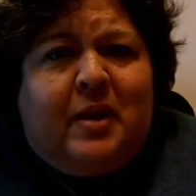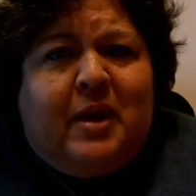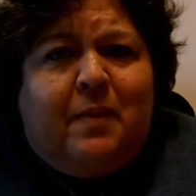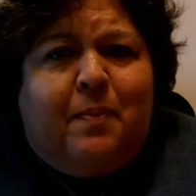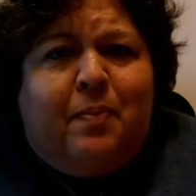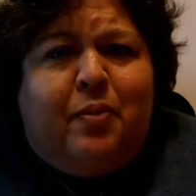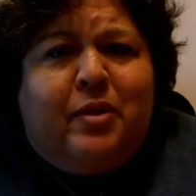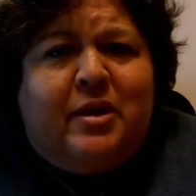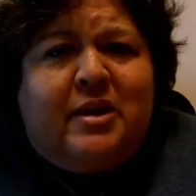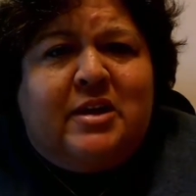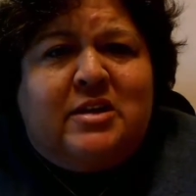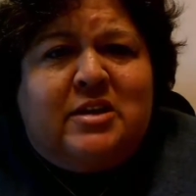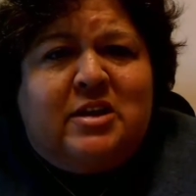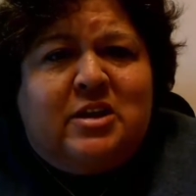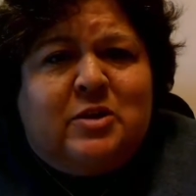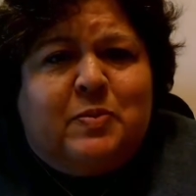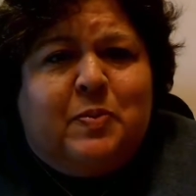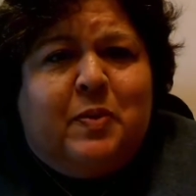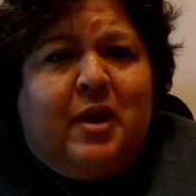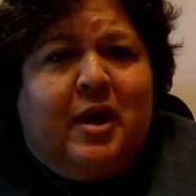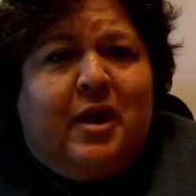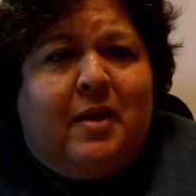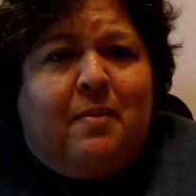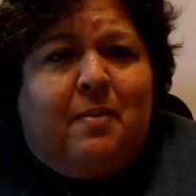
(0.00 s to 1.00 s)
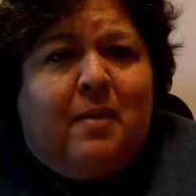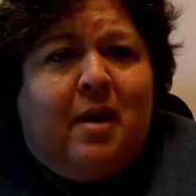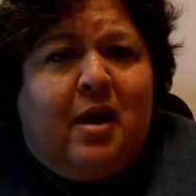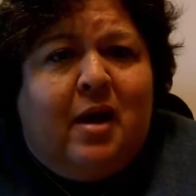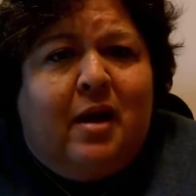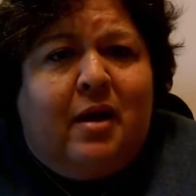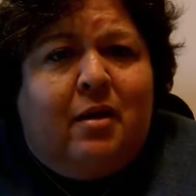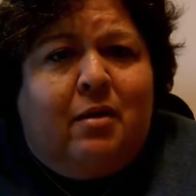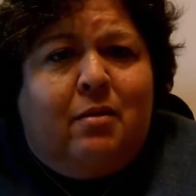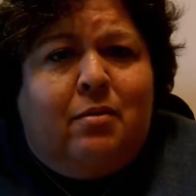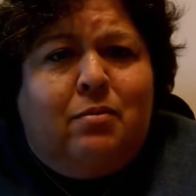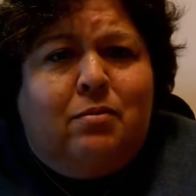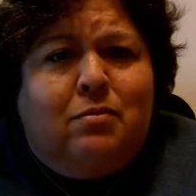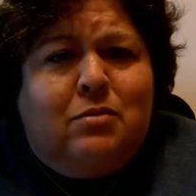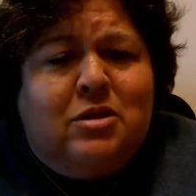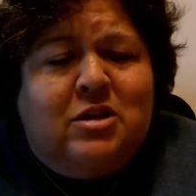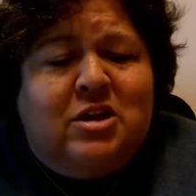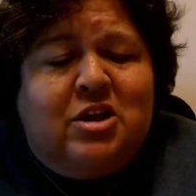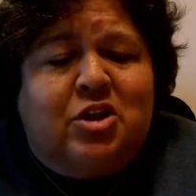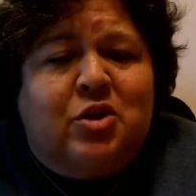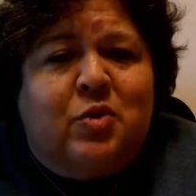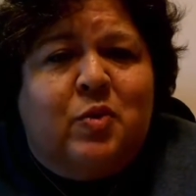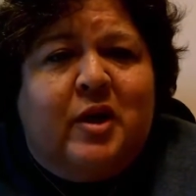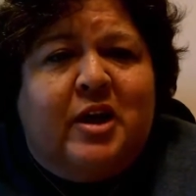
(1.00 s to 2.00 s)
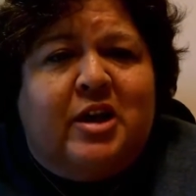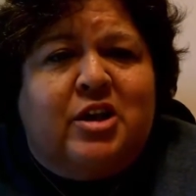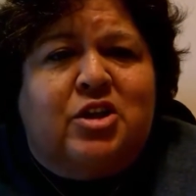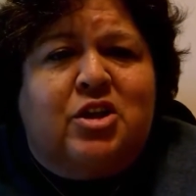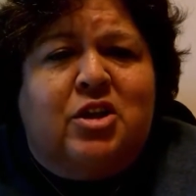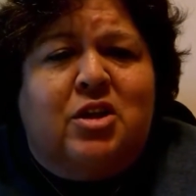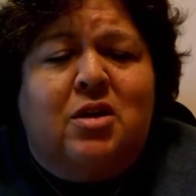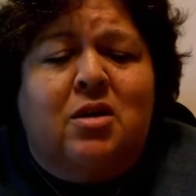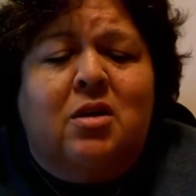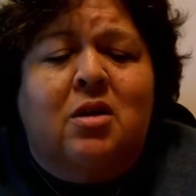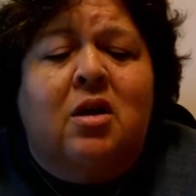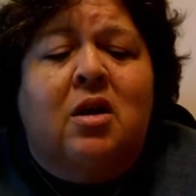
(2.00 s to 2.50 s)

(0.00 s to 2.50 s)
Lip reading: Please explain my situation.